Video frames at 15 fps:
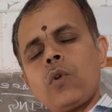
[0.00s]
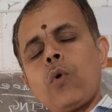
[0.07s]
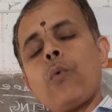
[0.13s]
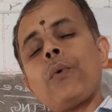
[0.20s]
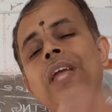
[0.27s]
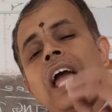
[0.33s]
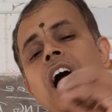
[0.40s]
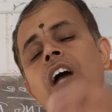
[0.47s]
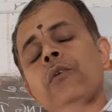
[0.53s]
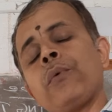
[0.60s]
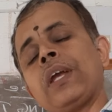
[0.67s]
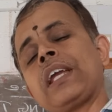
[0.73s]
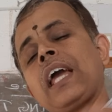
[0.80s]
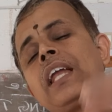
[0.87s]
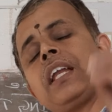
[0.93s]
we
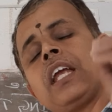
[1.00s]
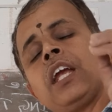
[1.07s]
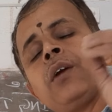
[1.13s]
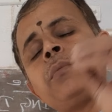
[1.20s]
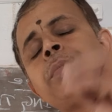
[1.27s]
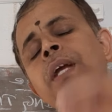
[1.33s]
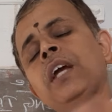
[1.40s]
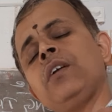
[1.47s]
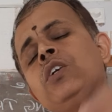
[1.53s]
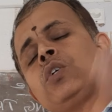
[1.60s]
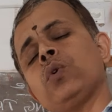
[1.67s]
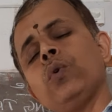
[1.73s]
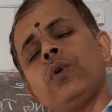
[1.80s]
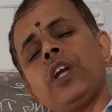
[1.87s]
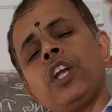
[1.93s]
can be able
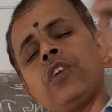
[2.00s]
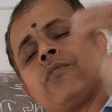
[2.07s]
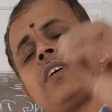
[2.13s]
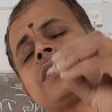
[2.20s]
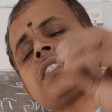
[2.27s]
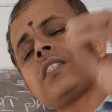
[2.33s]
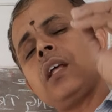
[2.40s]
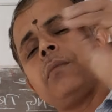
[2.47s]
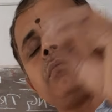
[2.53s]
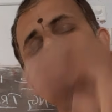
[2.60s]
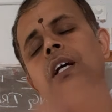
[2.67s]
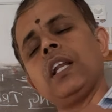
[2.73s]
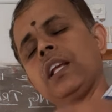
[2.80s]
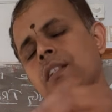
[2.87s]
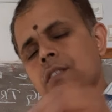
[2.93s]
to invest the
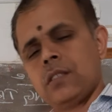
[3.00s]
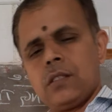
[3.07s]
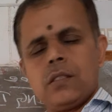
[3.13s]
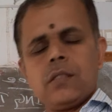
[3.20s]
money.